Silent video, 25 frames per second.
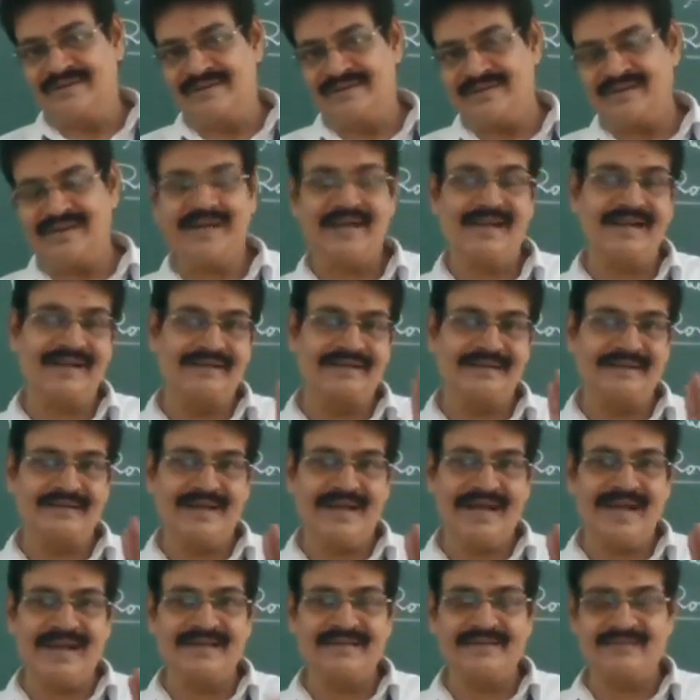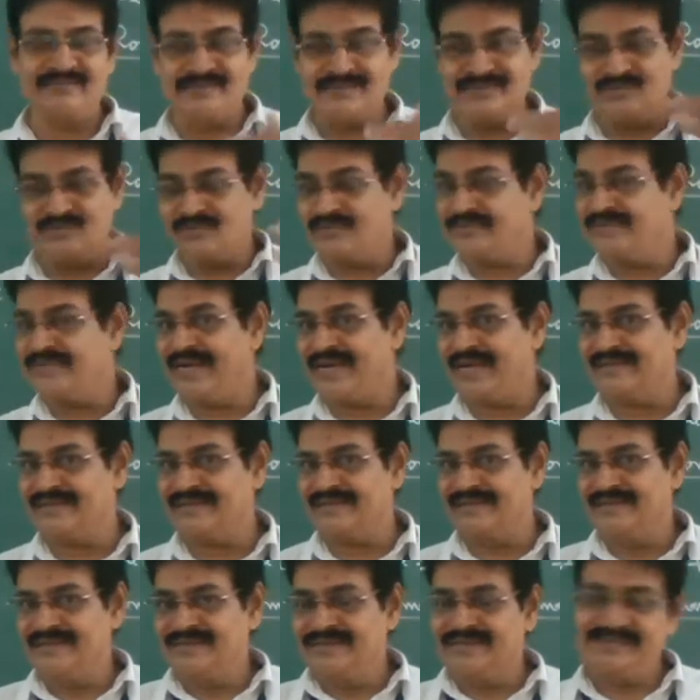had, and we know
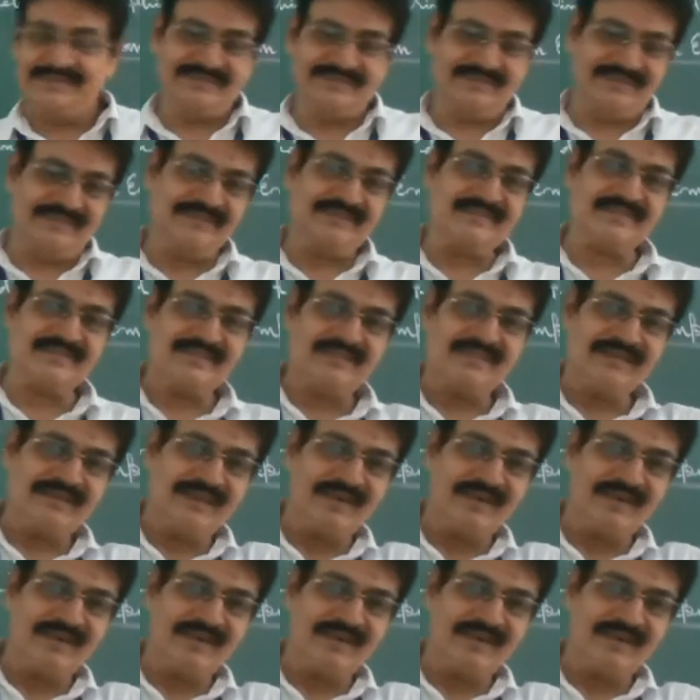that this